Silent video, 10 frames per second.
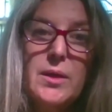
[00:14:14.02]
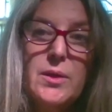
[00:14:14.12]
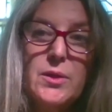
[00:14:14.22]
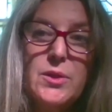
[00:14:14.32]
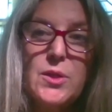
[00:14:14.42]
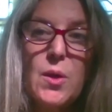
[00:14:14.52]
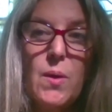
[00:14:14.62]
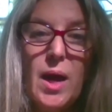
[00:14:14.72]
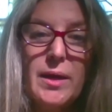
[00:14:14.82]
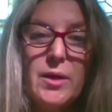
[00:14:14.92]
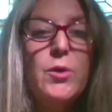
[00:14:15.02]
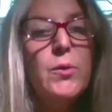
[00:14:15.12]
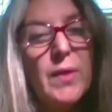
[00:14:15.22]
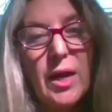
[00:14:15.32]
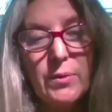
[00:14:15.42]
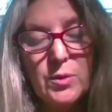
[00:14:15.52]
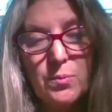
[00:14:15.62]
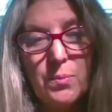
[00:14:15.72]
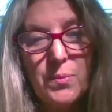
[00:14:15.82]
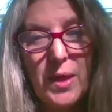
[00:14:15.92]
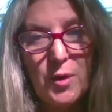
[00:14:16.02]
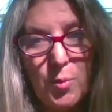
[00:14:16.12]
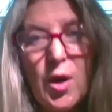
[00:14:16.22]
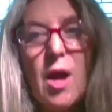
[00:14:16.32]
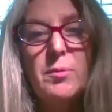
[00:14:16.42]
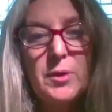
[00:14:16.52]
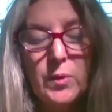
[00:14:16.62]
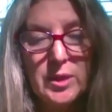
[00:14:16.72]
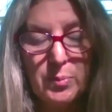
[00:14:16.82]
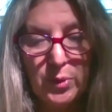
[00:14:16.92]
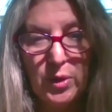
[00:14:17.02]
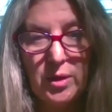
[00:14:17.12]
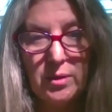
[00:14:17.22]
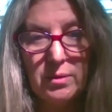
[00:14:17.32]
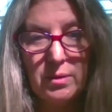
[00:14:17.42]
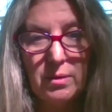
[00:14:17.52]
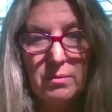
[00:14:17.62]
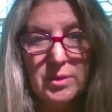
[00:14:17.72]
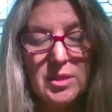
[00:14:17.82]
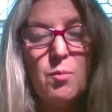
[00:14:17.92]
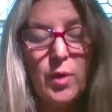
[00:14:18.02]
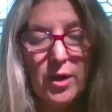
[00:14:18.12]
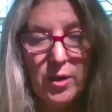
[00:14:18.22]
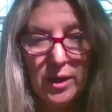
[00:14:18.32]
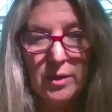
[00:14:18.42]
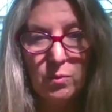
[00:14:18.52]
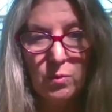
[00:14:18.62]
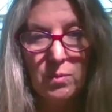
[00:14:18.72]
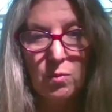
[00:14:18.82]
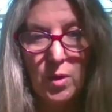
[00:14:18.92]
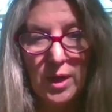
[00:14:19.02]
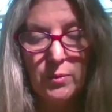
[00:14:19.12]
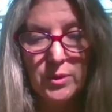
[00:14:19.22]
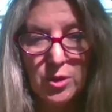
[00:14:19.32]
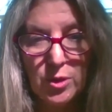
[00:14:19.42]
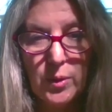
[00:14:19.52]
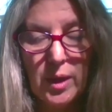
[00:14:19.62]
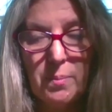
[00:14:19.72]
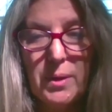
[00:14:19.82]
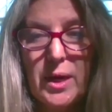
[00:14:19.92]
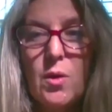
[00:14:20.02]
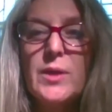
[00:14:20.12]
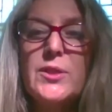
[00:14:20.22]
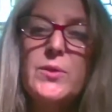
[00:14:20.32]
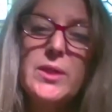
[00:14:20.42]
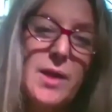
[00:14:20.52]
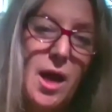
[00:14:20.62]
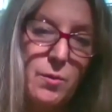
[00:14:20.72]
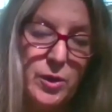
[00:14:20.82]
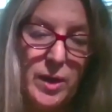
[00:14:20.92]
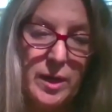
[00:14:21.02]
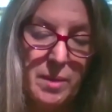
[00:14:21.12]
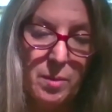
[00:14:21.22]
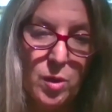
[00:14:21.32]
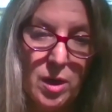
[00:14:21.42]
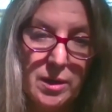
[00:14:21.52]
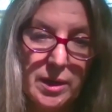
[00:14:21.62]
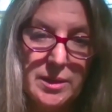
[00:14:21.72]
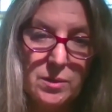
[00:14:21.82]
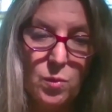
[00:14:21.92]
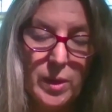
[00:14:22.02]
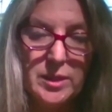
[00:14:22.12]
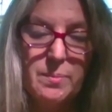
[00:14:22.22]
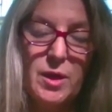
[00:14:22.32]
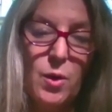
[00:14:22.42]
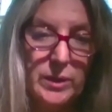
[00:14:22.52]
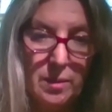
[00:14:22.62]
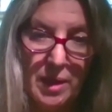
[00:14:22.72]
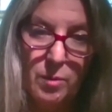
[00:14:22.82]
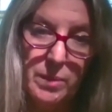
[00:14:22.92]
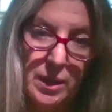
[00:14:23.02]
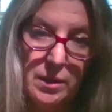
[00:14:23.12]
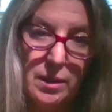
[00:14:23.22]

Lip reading: So I knew that there probably was a book somewhere in what I was doing, but I also did not want to write a memoir. I didn't want it to be only about me.